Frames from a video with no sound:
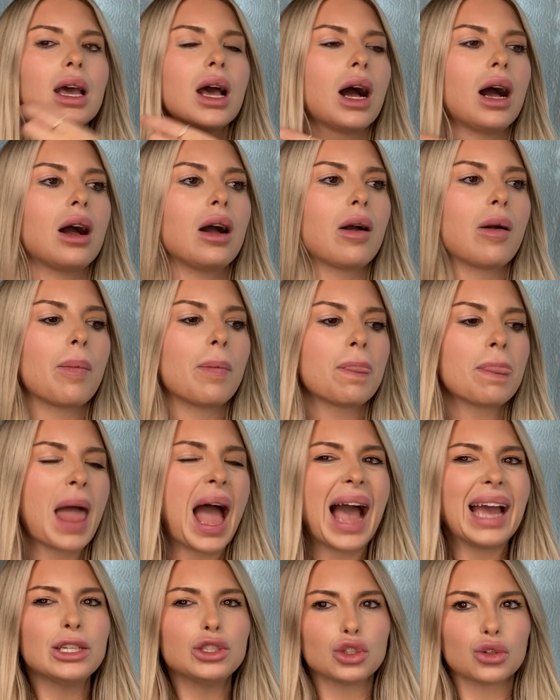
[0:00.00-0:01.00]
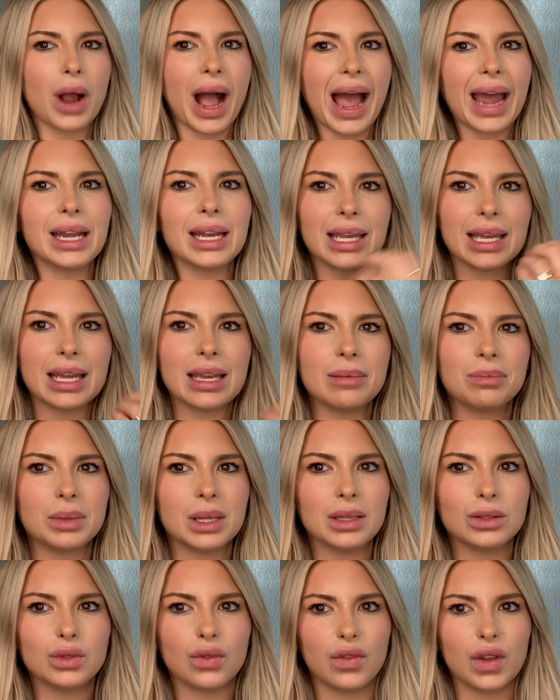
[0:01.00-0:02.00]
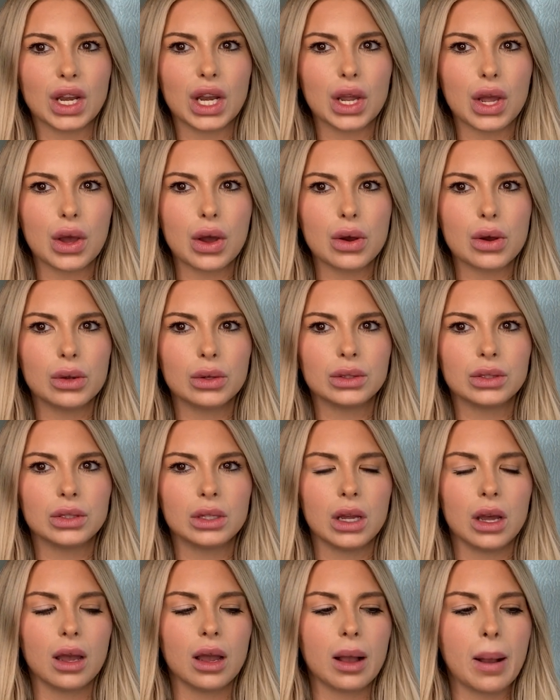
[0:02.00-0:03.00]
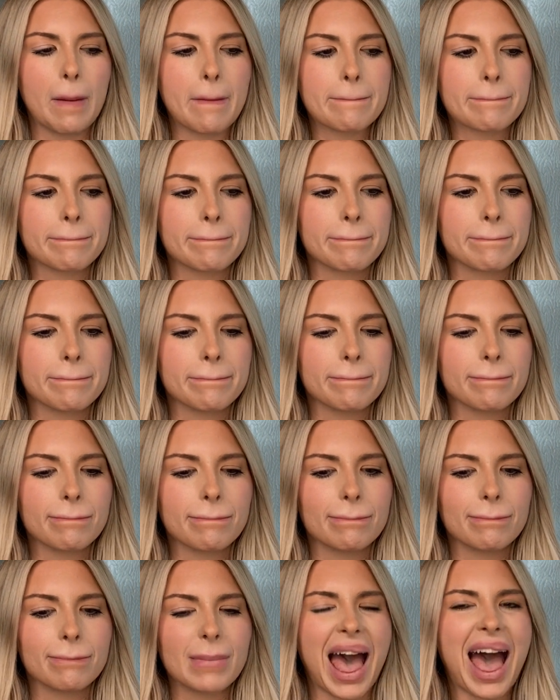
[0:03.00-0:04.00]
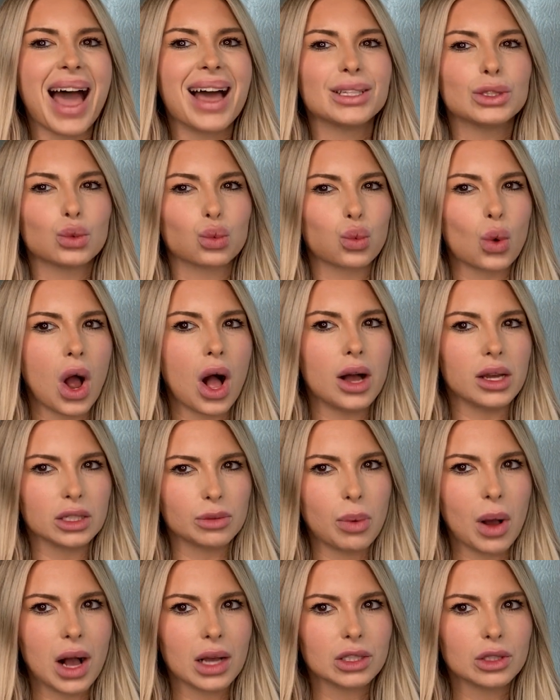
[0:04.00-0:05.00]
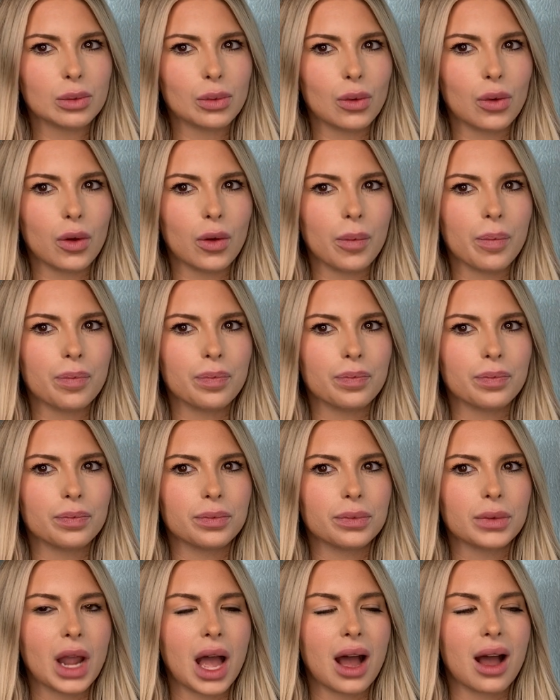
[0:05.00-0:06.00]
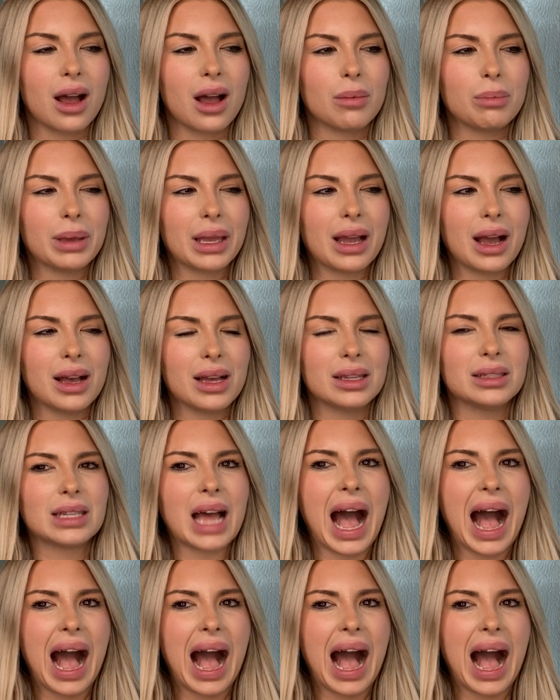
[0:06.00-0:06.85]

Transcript: I try to keep these videos as raw as possible, because